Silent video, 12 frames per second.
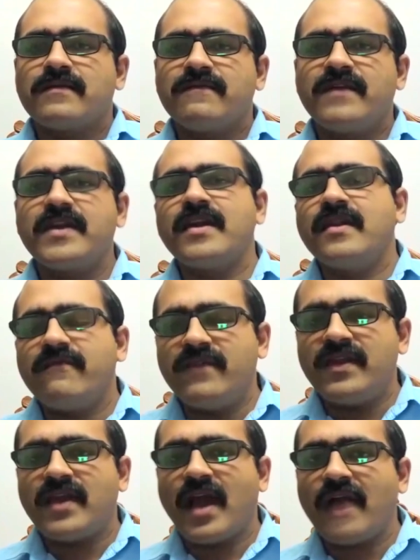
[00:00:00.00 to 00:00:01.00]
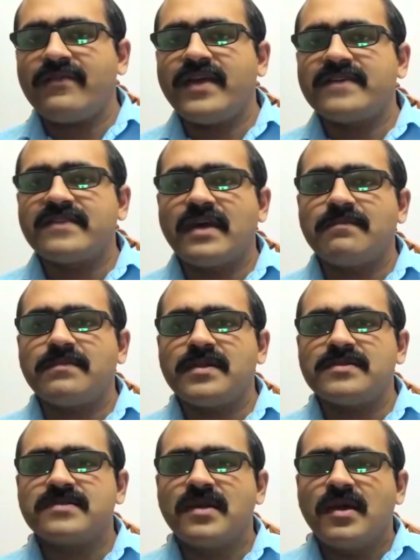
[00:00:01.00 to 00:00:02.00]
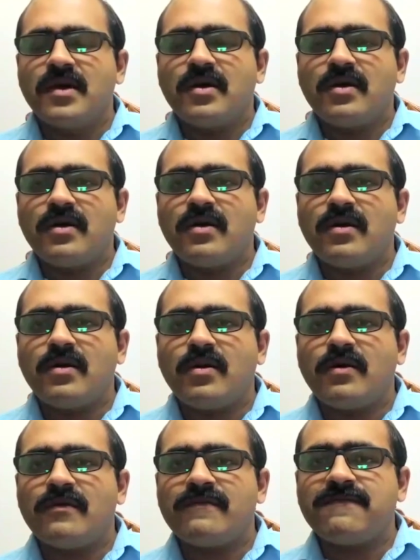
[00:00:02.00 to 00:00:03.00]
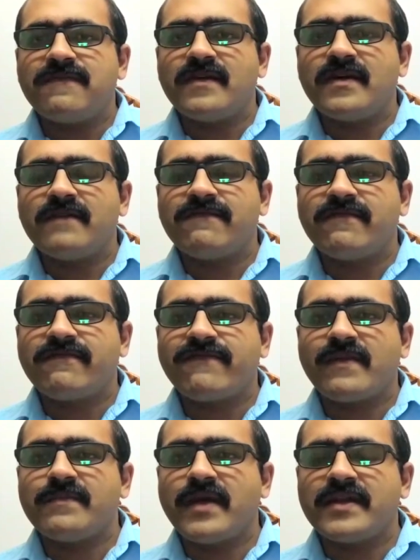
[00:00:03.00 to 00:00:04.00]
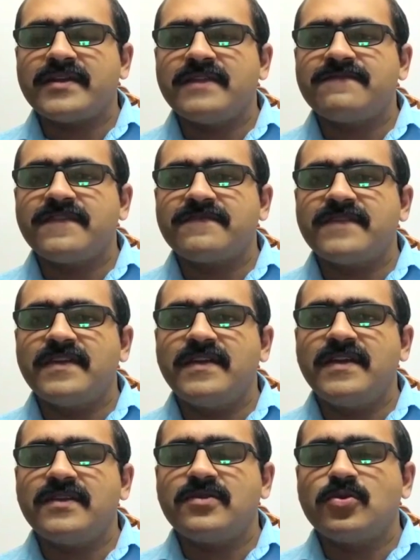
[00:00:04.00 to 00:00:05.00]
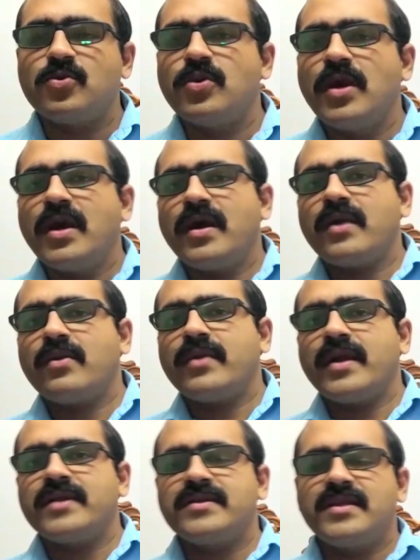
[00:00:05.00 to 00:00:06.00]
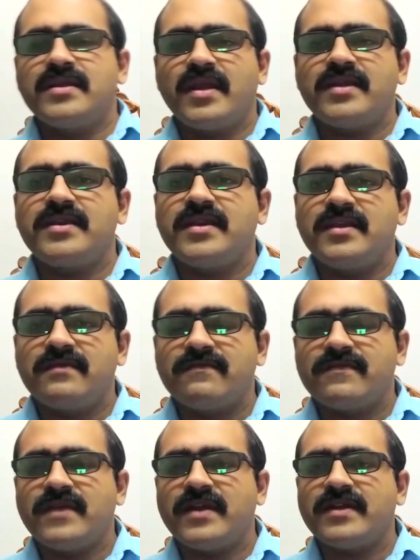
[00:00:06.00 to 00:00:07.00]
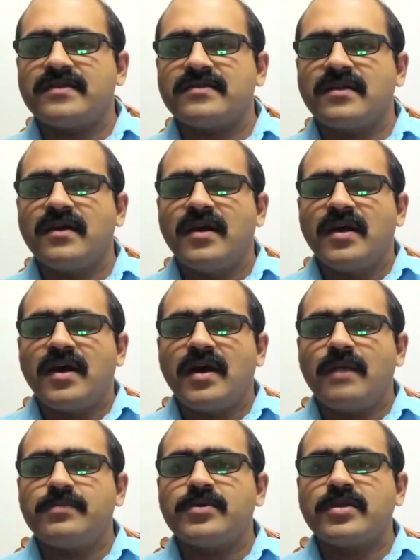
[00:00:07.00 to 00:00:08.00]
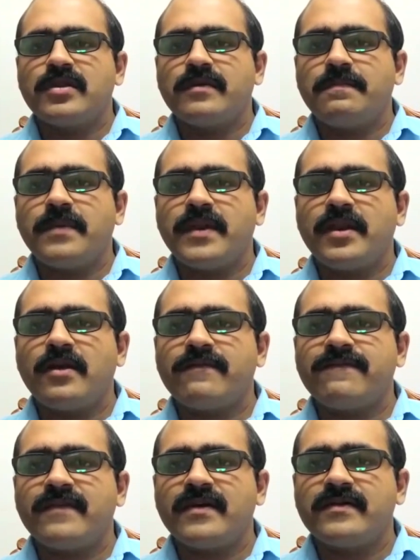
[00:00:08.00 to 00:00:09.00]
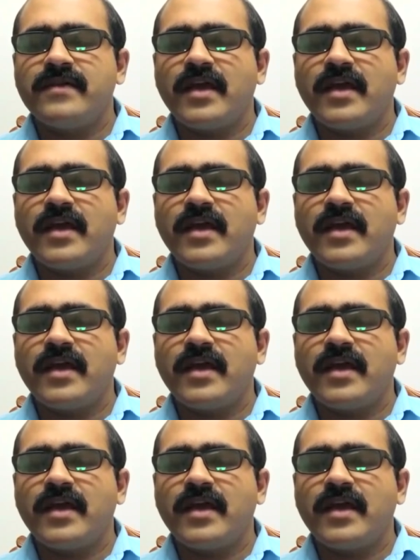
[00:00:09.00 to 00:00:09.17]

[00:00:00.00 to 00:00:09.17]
We have the examples from 1950 to around 1990. That is up to the period of the